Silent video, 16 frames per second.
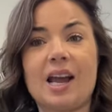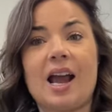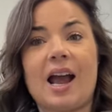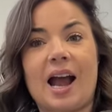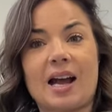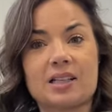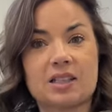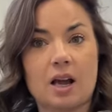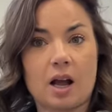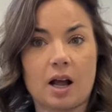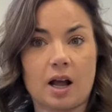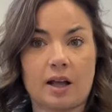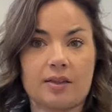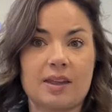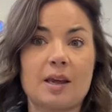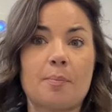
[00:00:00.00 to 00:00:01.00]
has
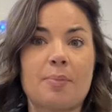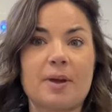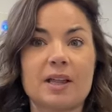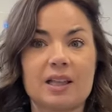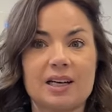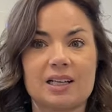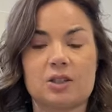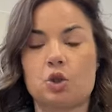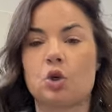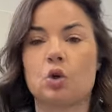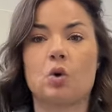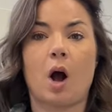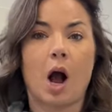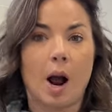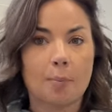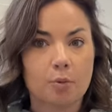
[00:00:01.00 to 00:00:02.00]
the ability to
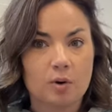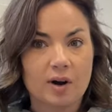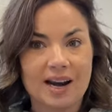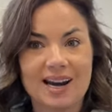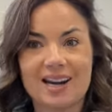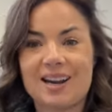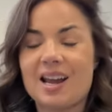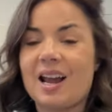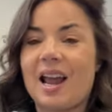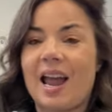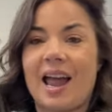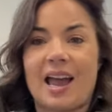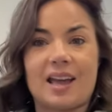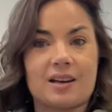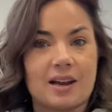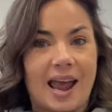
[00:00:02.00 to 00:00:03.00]
operate
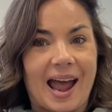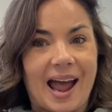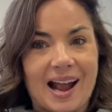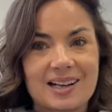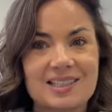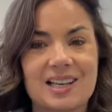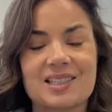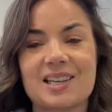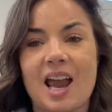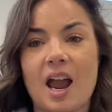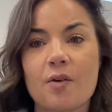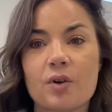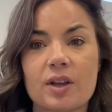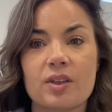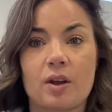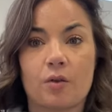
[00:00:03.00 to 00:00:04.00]
and access
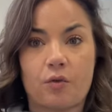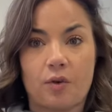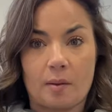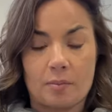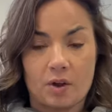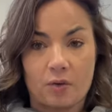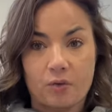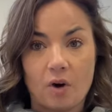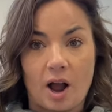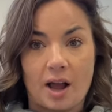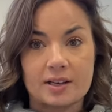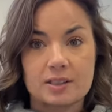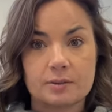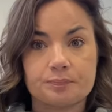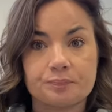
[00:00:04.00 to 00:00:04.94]
everything from the front.